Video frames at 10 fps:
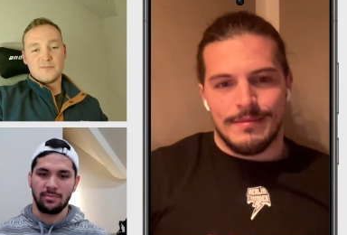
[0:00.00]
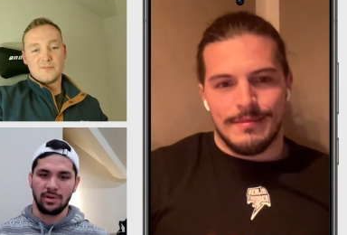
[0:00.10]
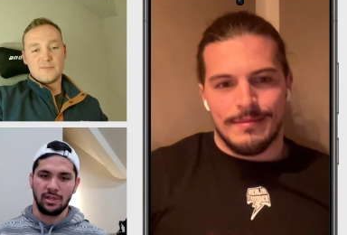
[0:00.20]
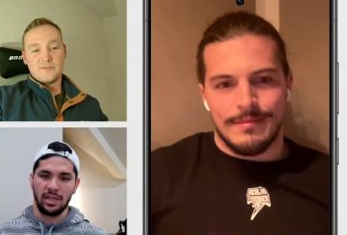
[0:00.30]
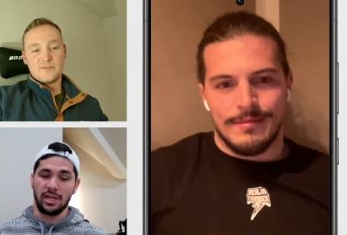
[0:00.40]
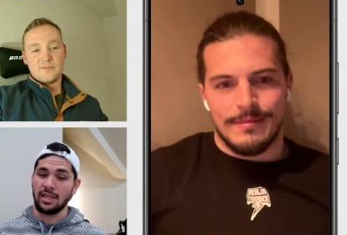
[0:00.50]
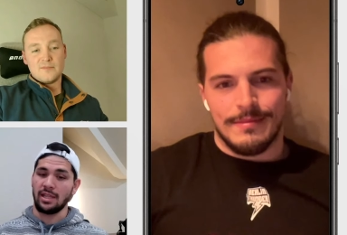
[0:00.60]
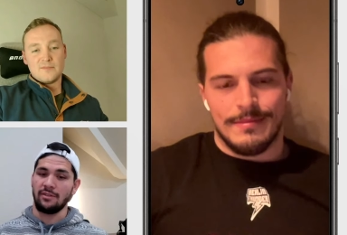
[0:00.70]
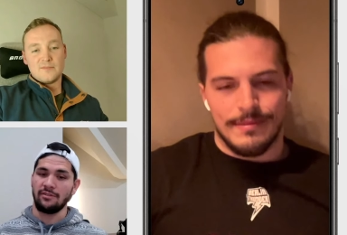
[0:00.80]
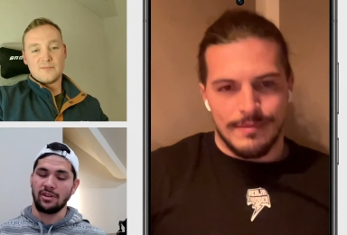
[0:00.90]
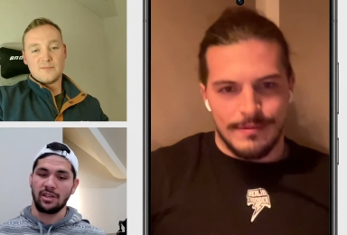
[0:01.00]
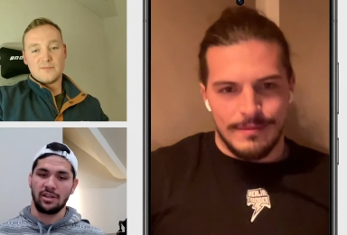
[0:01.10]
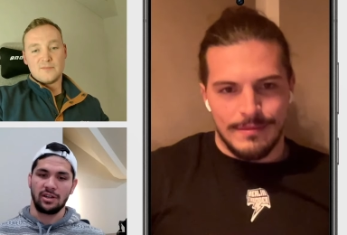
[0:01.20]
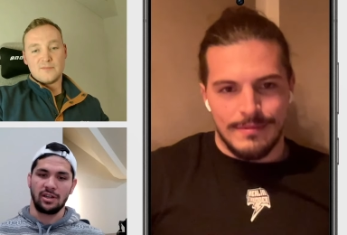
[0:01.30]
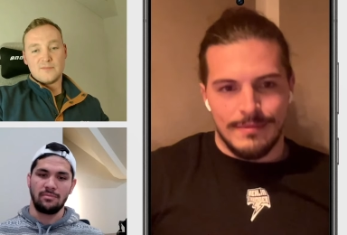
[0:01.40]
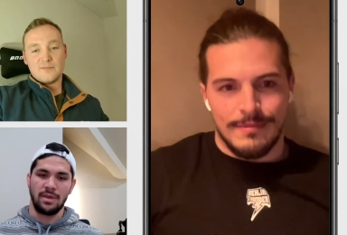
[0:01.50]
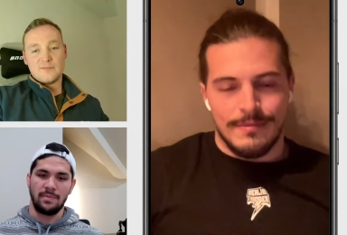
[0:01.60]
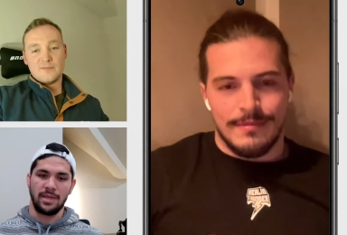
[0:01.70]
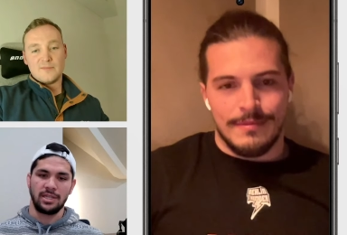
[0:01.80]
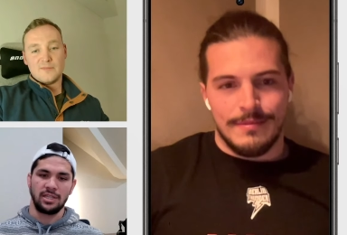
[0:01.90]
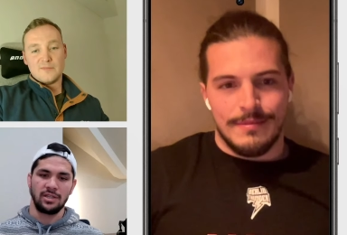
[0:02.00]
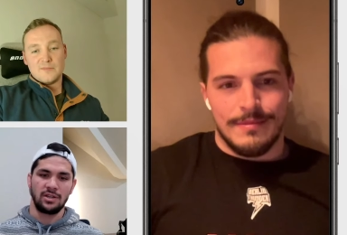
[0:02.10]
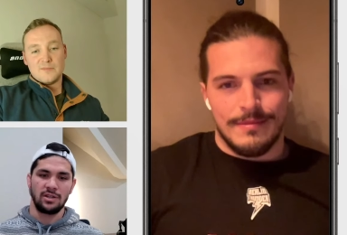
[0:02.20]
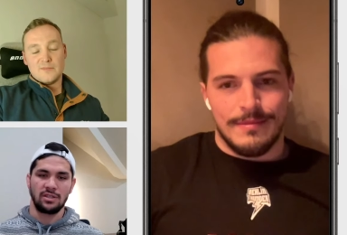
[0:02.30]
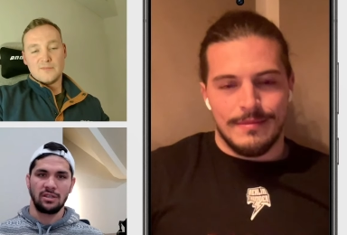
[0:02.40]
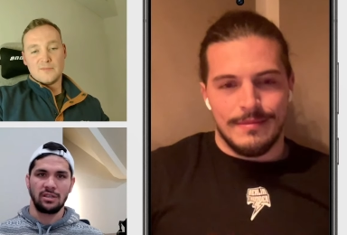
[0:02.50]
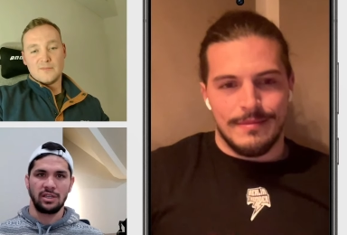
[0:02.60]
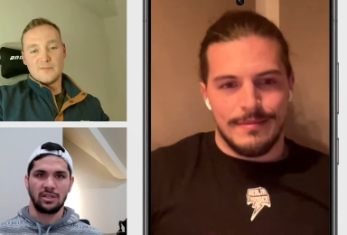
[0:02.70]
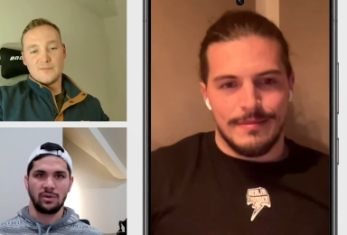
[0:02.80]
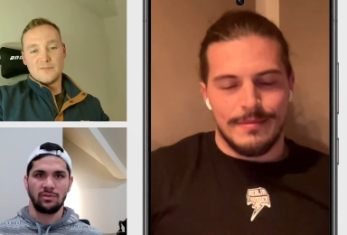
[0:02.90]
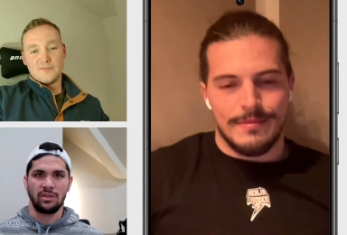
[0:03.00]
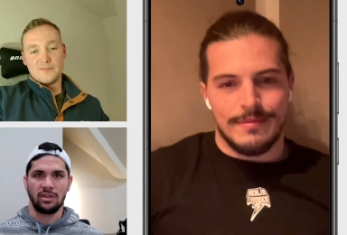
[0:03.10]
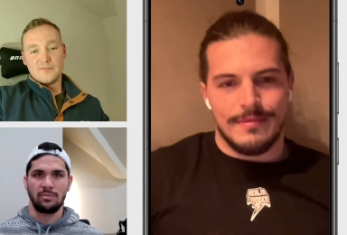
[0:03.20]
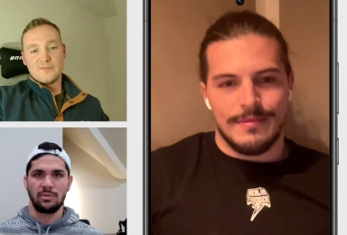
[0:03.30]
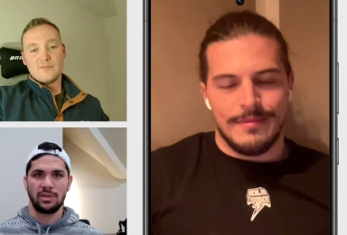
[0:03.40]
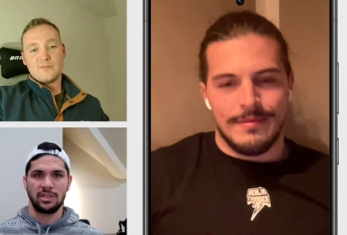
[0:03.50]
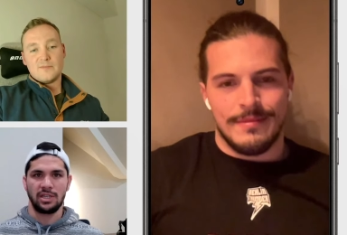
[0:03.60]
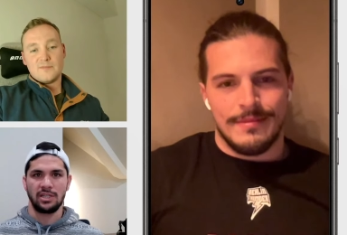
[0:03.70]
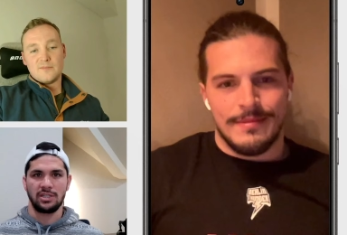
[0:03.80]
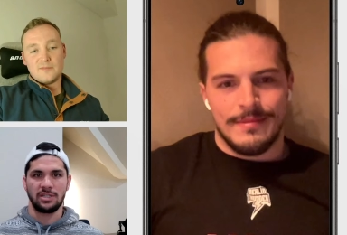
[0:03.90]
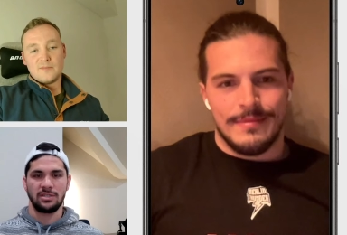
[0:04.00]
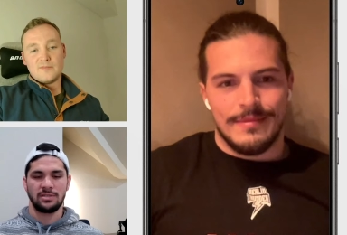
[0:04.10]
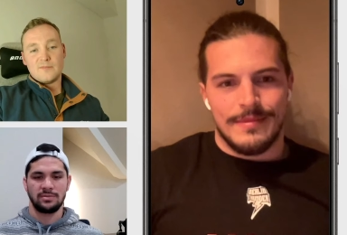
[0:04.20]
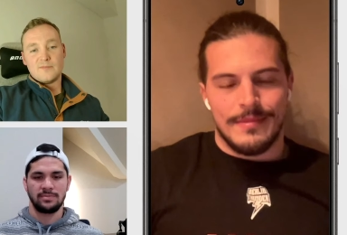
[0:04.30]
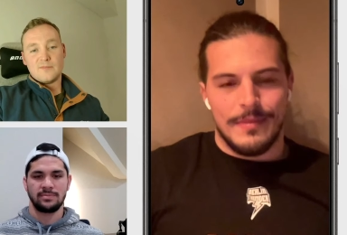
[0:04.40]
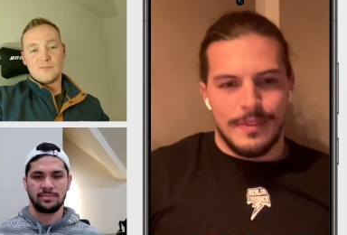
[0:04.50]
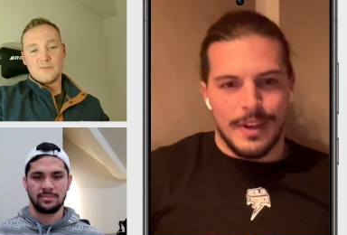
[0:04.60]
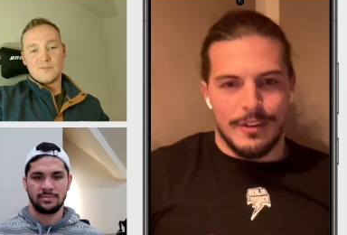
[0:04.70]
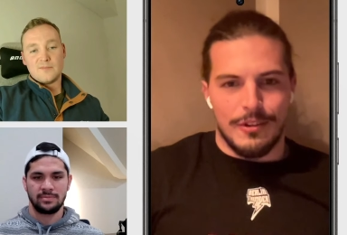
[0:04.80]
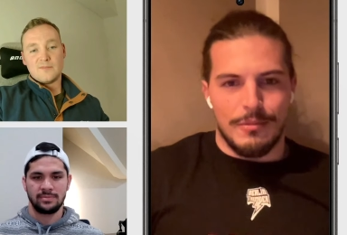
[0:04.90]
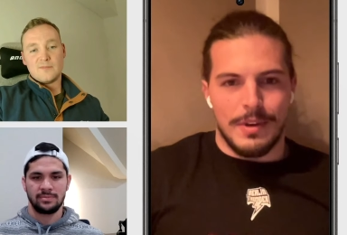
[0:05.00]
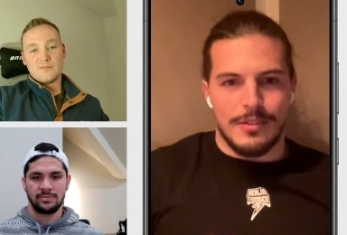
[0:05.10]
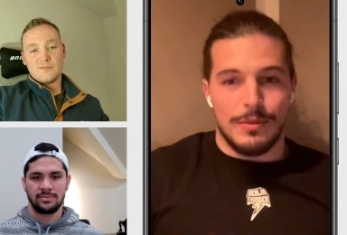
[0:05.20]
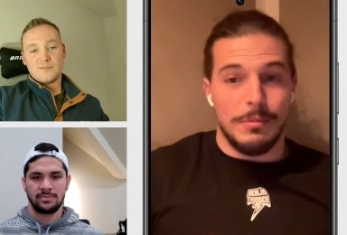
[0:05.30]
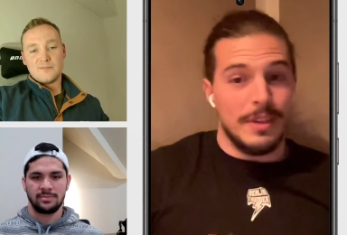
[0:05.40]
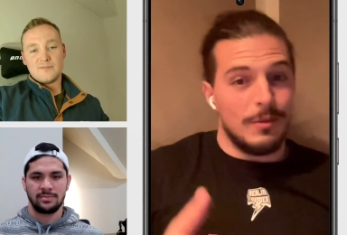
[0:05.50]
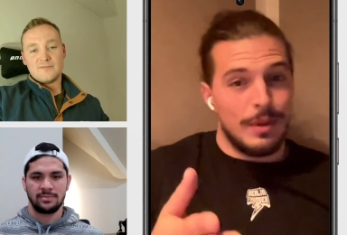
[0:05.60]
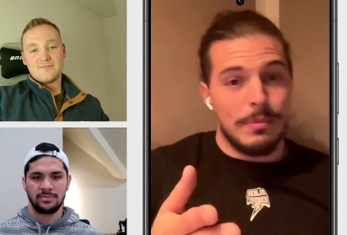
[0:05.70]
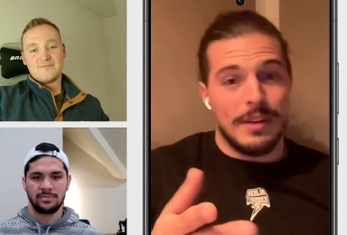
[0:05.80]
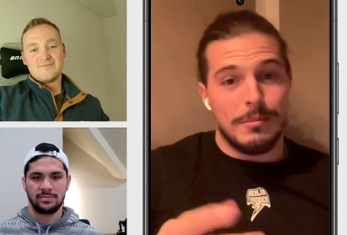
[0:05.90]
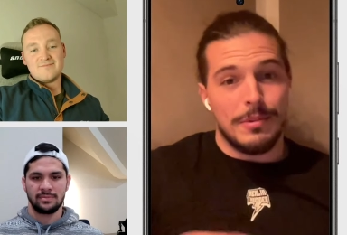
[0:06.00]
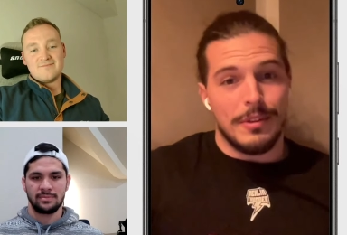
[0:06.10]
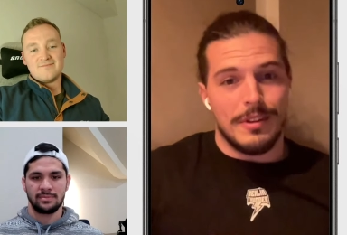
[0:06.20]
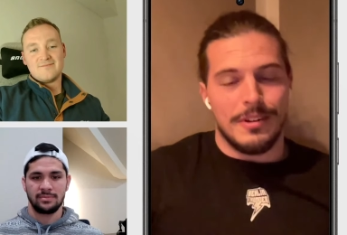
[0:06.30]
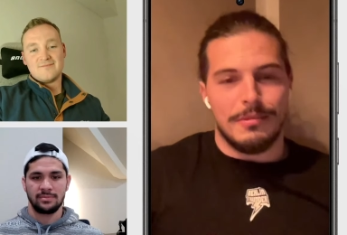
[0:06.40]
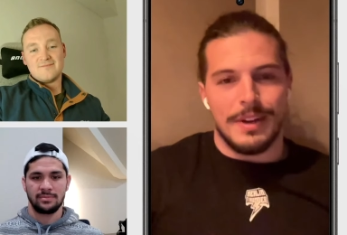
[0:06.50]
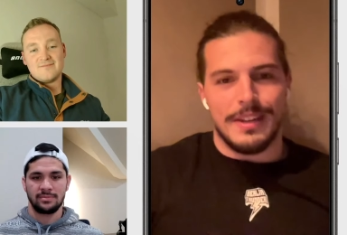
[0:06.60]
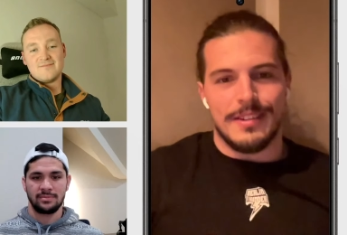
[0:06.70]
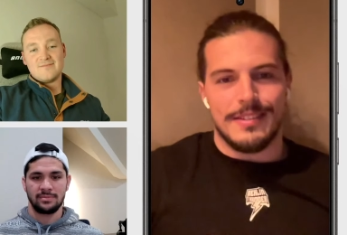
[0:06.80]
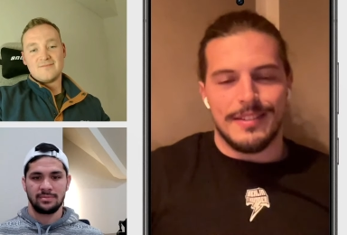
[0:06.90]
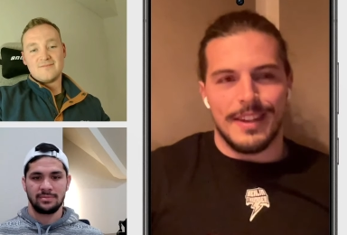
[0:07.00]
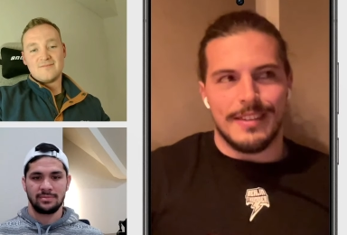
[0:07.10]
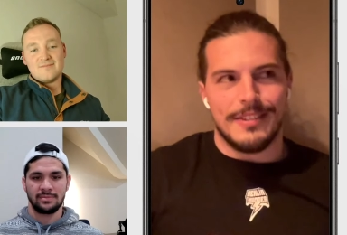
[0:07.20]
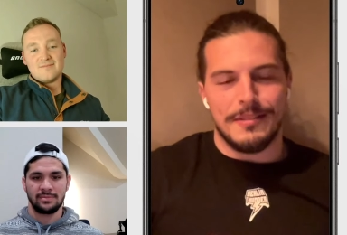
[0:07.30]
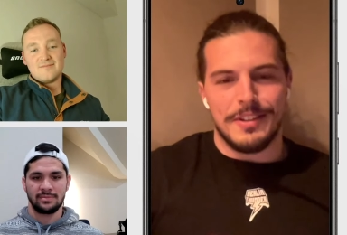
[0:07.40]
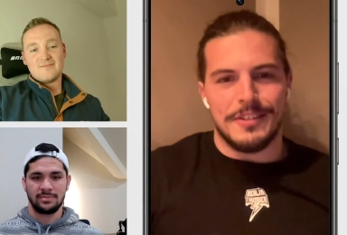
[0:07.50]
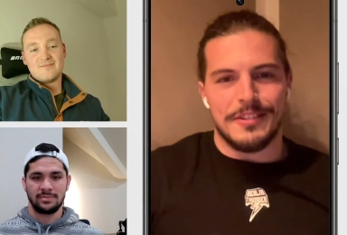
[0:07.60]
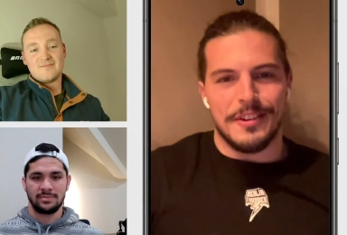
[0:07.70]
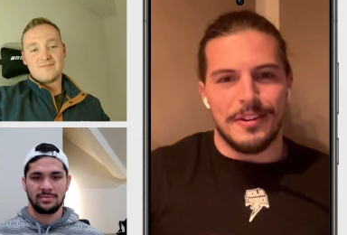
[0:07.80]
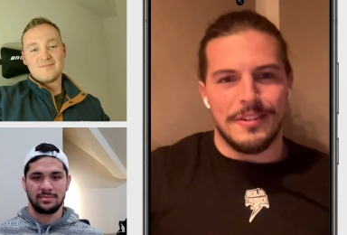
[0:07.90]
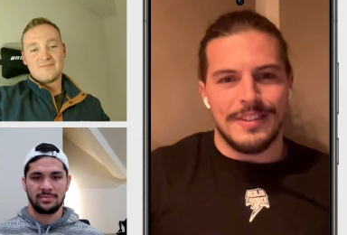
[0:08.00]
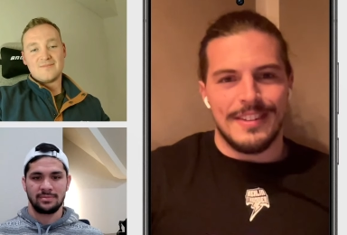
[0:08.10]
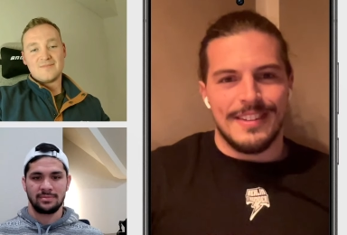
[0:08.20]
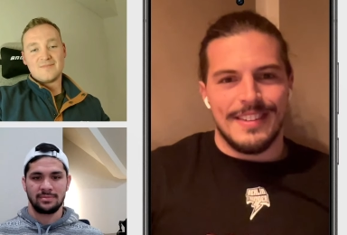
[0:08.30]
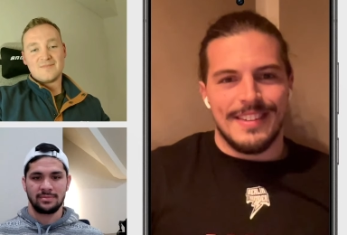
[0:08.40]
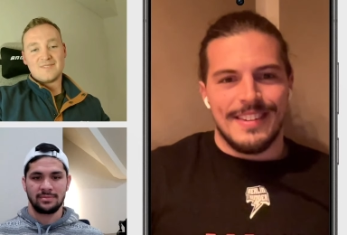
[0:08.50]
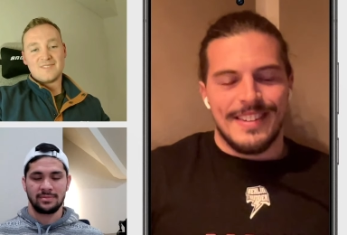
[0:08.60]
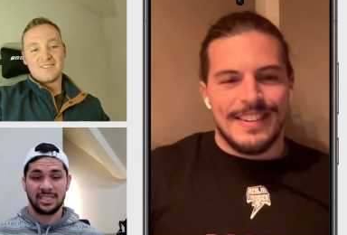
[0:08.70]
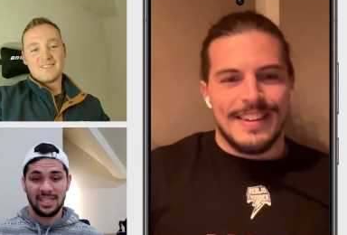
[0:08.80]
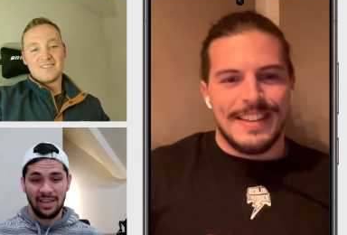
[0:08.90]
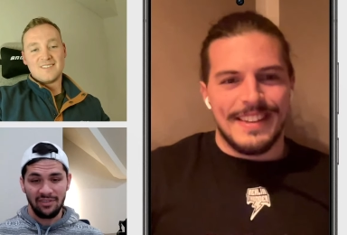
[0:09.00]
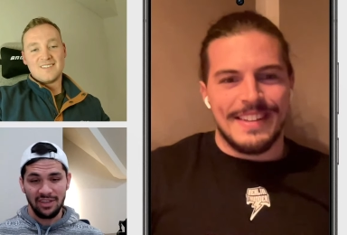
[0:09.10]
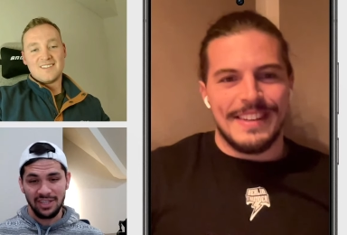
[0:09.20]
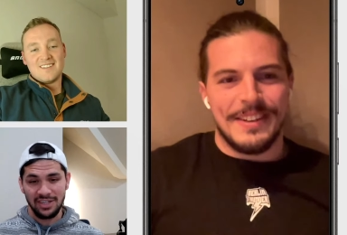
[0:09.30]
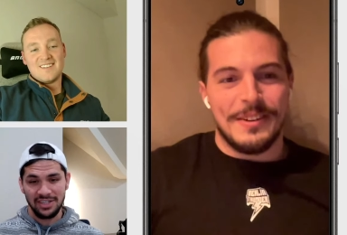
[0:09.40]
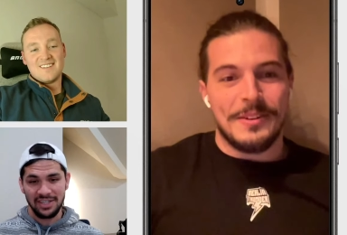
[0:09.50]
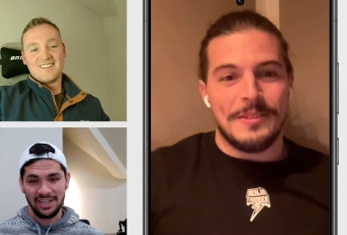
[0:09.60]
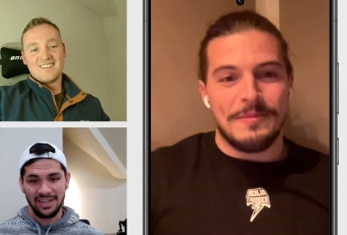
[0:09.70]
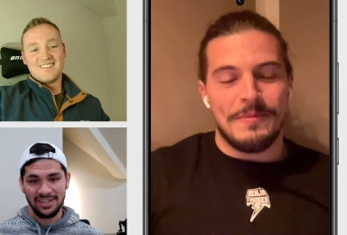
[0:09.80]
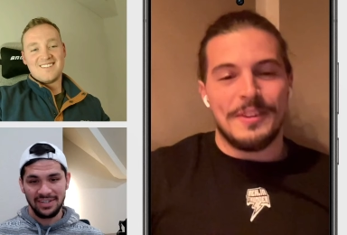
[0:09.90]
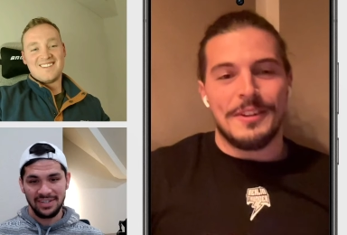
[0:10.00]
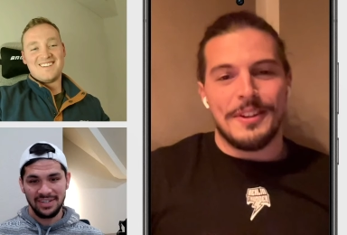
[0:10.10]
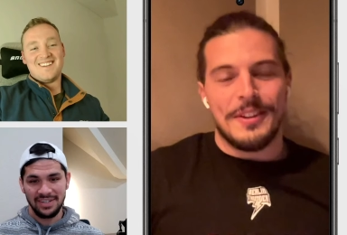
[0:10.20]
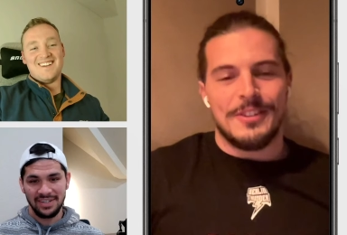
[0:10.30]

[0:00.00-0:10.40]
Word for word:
Speaker 1: to Berlin. I love their, your commitment to the growth of the league. So really appreciate you.
Speaker 2: Thank you very much. We meet, we met in Berlin already. It's like seven years ago. Seven years ago.